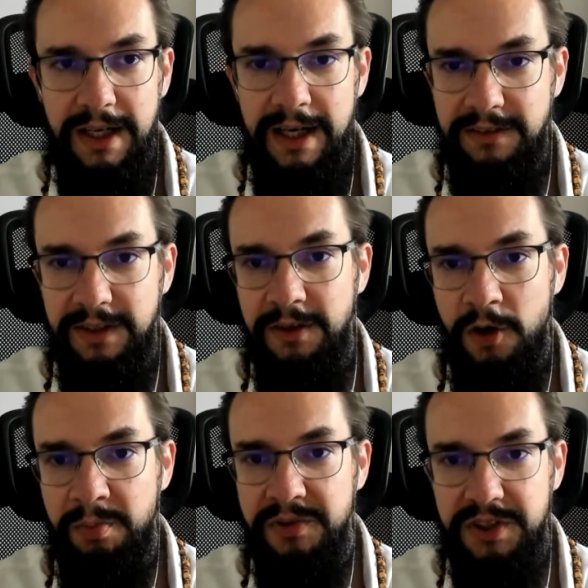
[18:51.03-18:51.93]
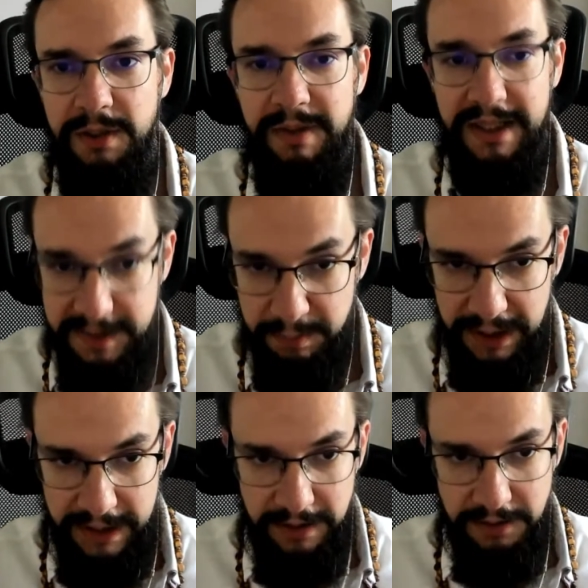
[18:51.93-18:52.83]
it then opens up
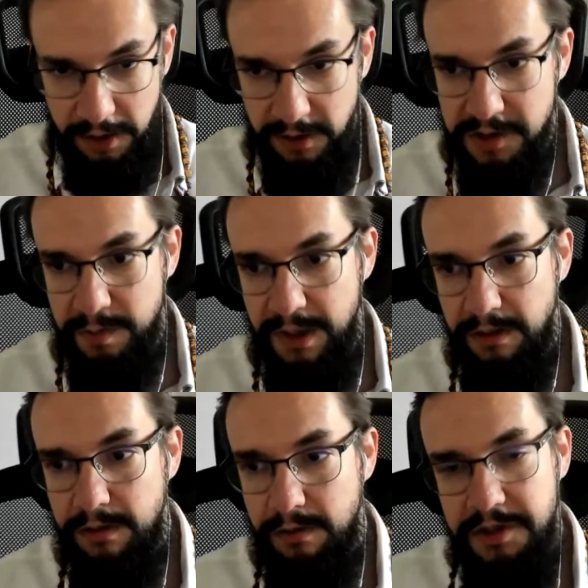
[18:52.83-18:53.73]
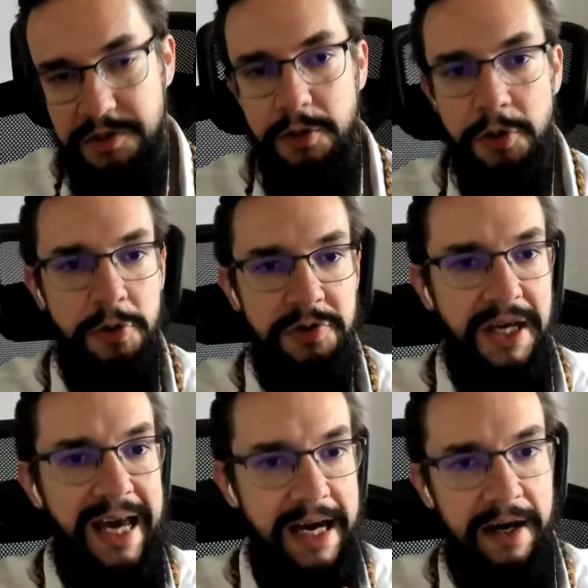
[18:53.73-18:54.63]
explaining the code smell, right? So you're
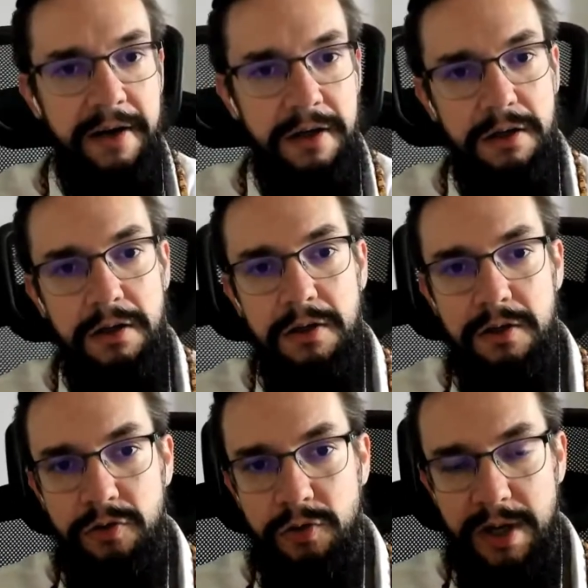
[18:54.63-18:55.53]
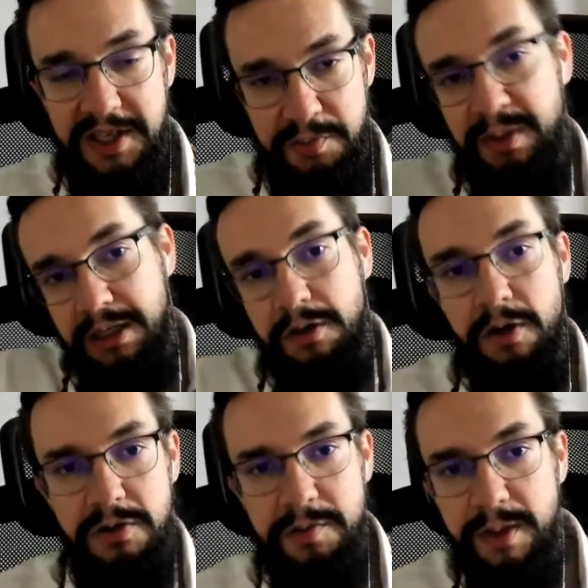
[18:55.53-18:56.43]
using AI to explain
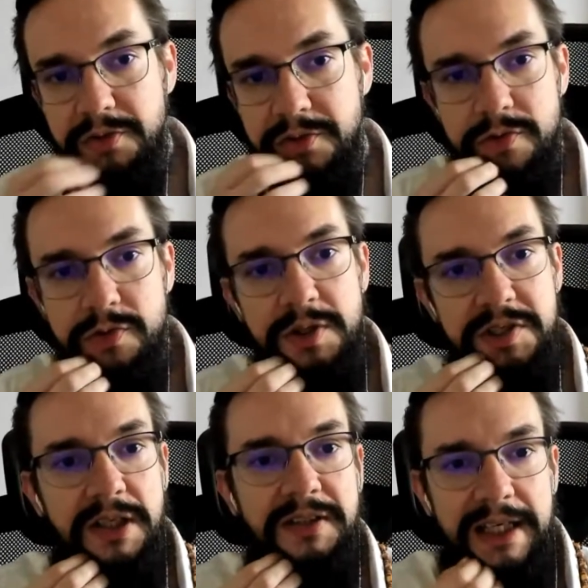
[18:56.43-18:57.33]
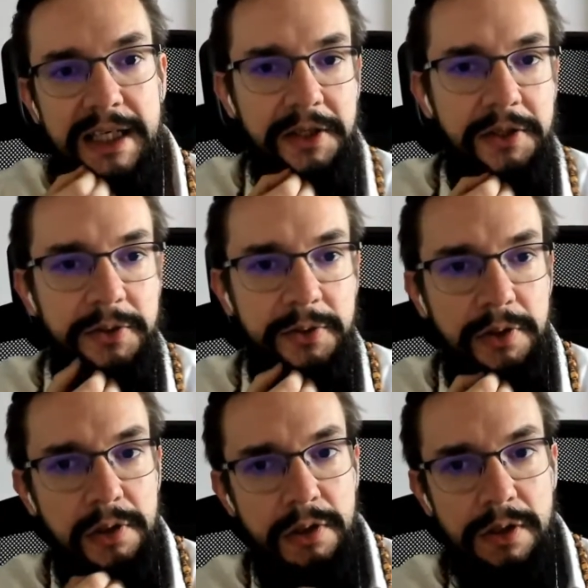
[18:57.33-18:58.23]
code smells. So it's not telling you,
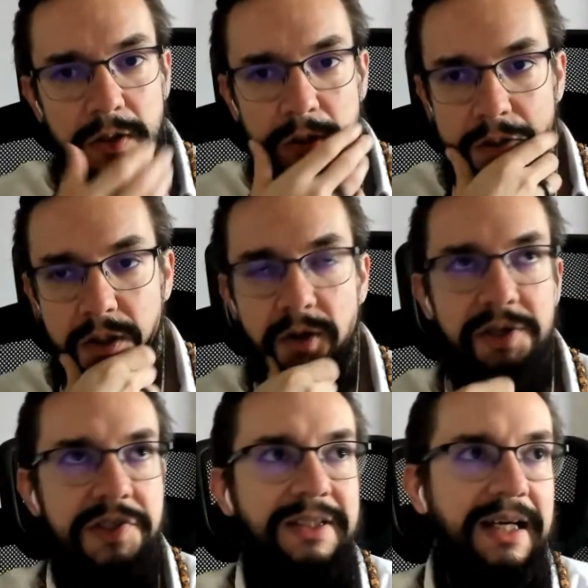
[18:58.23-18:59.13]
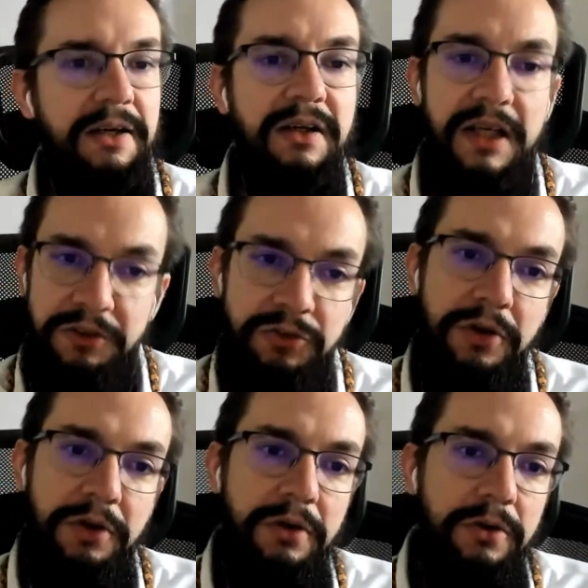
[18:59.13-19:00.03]
it's not like a
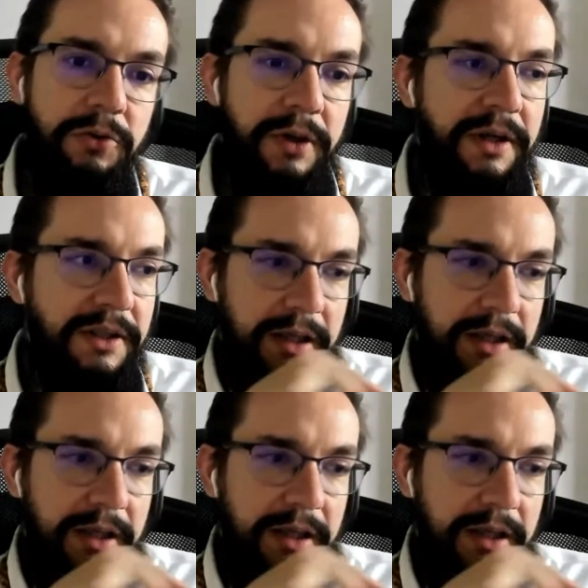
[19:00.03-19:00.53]
linter where it